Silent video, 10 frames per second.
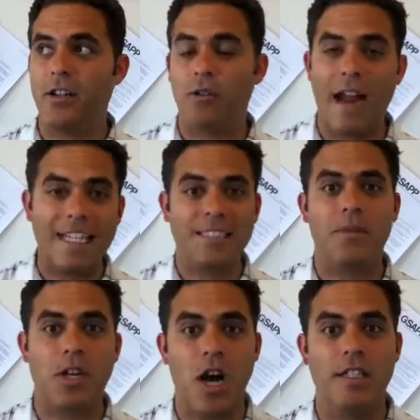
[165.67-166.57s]
grasp
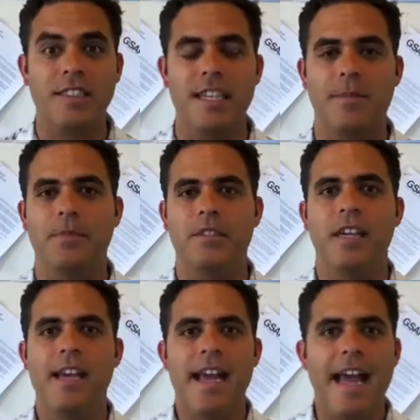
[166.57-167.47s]
the concepts.
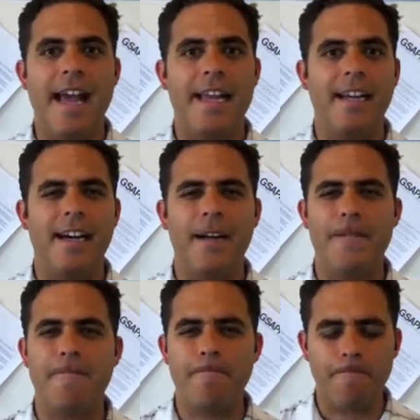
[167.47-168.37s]
And
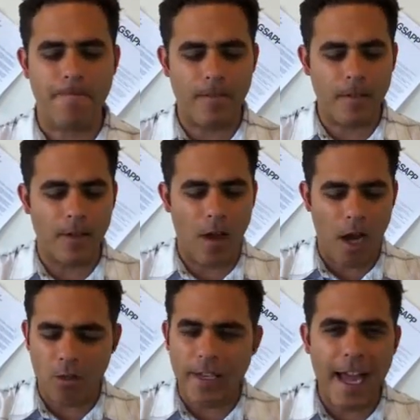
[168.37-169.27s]

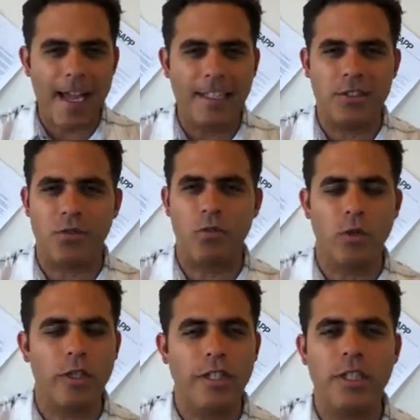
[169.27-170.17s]
AutoCAD is
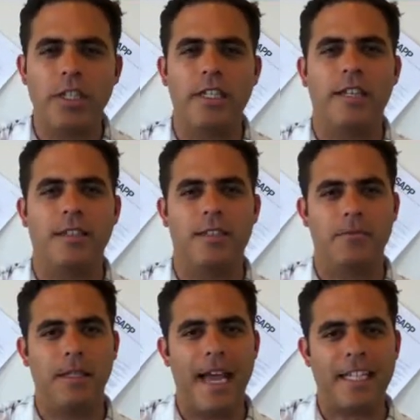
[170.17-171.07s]
really good to
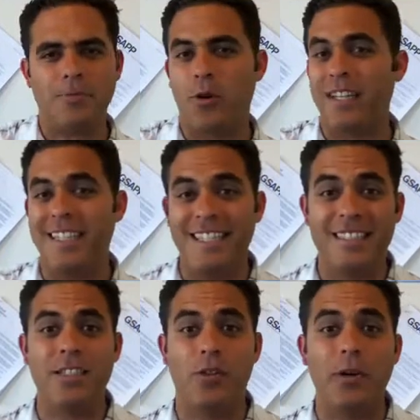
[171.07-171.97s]
be exported
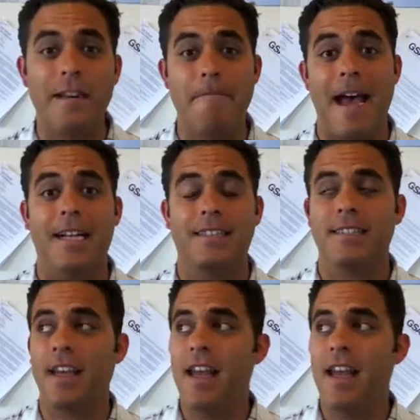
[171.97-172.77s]
into 3D Max.